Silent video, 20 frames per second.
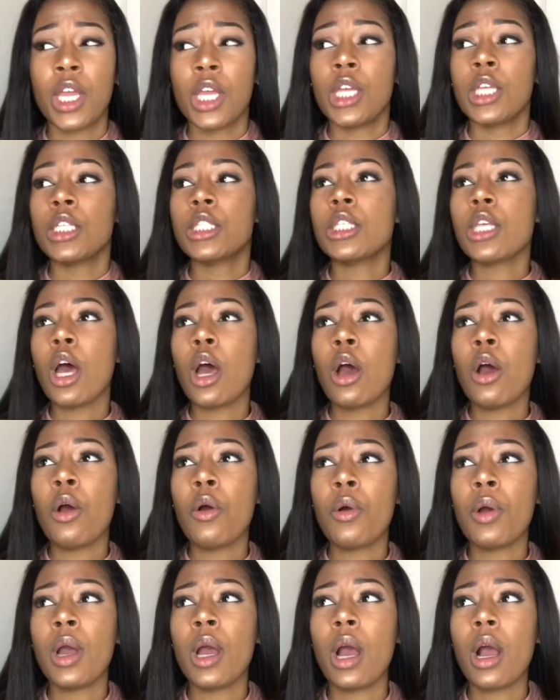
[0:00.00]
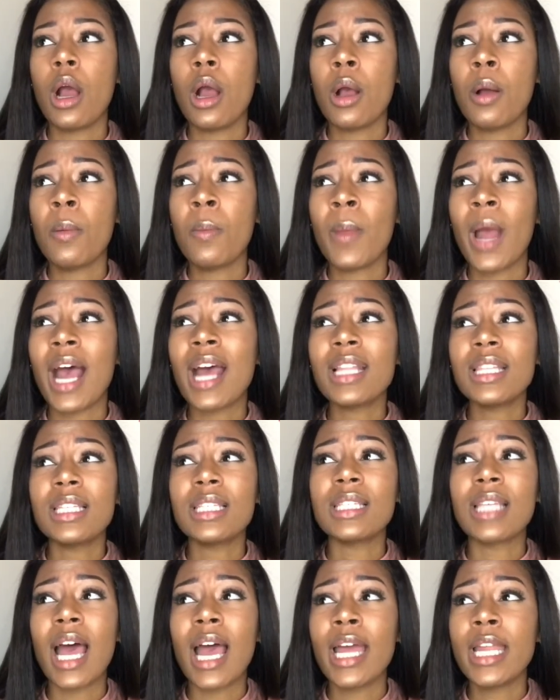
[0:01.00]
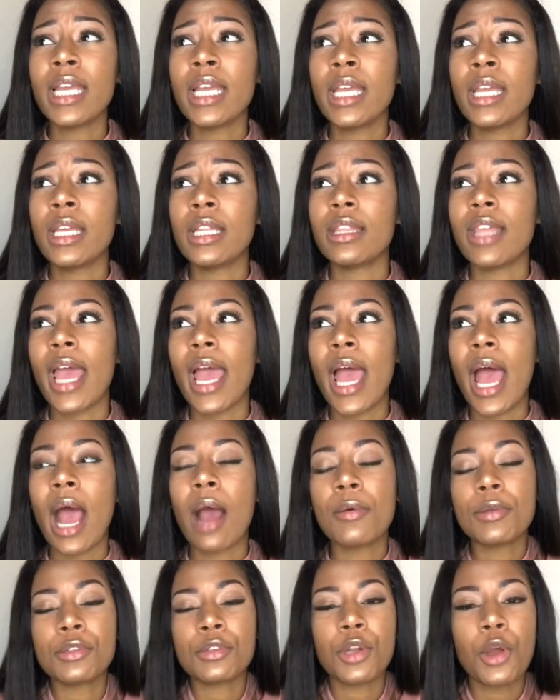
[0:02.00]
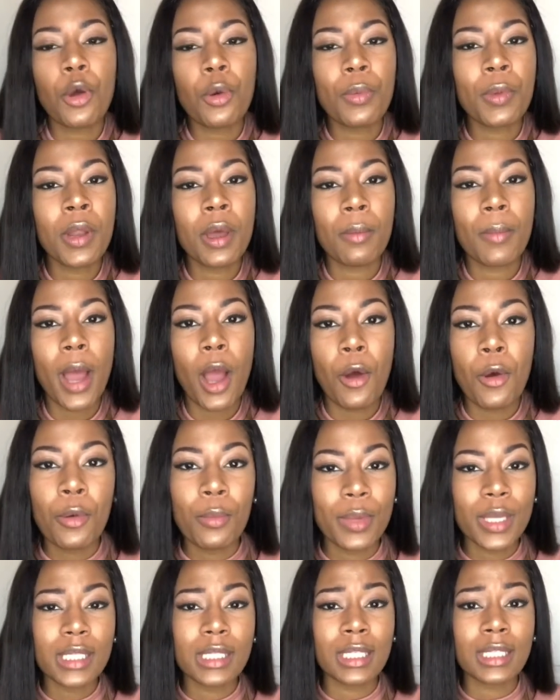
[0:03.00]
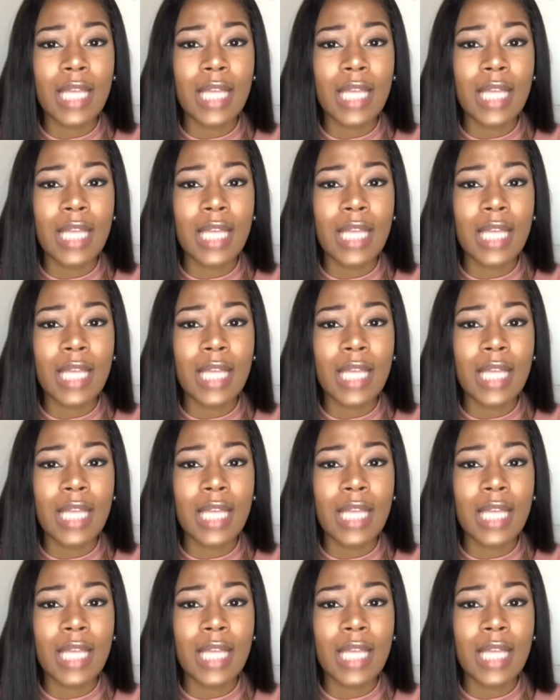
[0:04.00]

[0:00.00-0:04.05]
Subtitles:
So I decided that I was going to open up my own business.